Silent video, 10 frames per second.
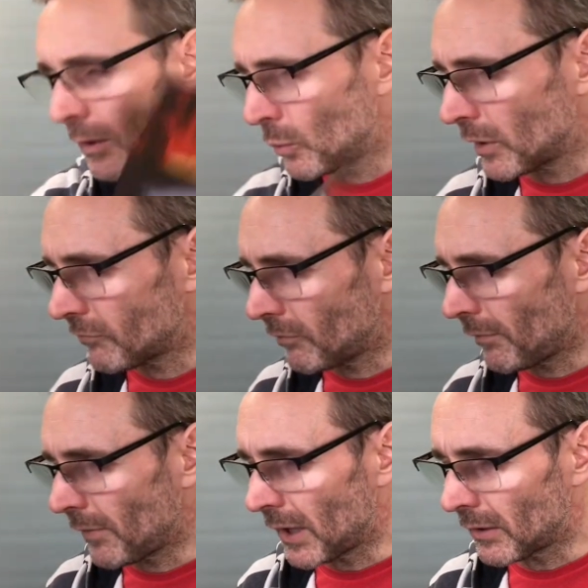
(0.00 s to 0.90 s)
which
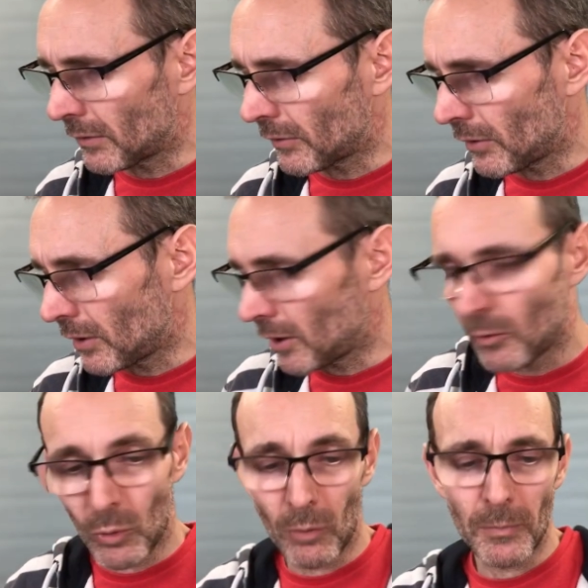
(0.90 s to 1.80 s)
reflect
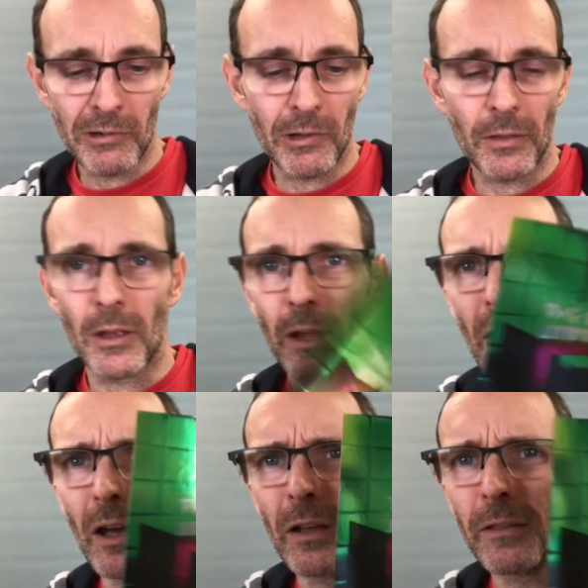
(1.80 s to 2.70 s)
or mirror
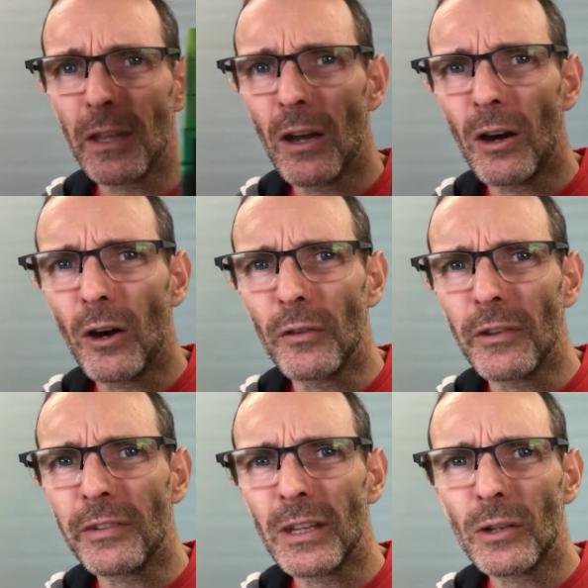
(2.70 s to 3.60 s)
the art on the
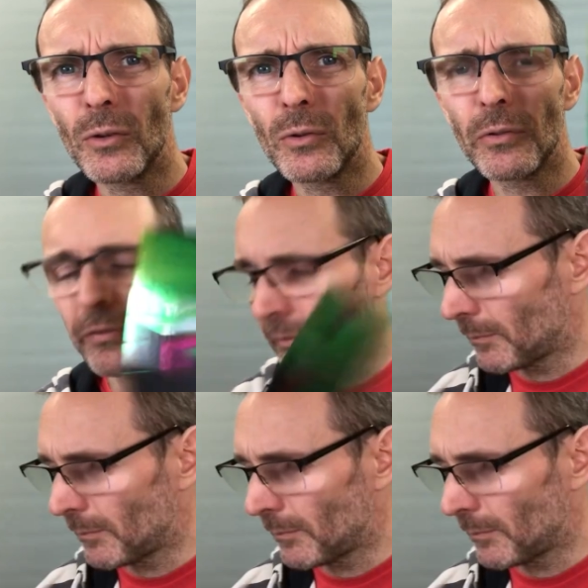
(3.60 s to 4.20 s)
singles.